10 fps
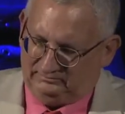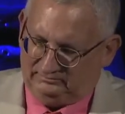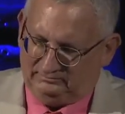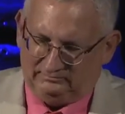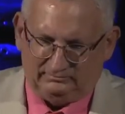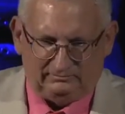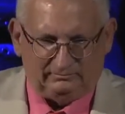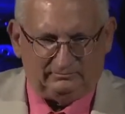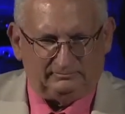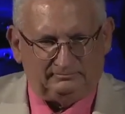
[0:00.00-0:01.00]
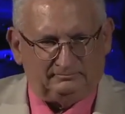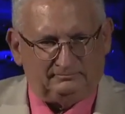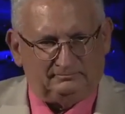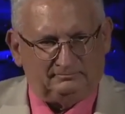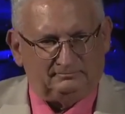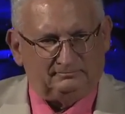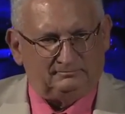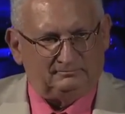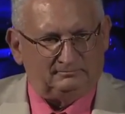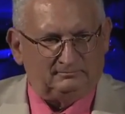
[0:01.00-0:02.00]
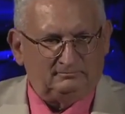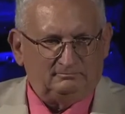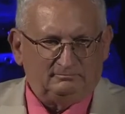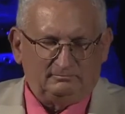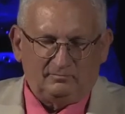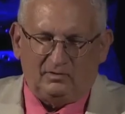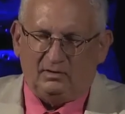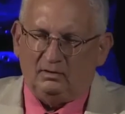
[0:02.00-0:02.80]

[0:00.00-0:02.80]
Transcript: Nothing is said.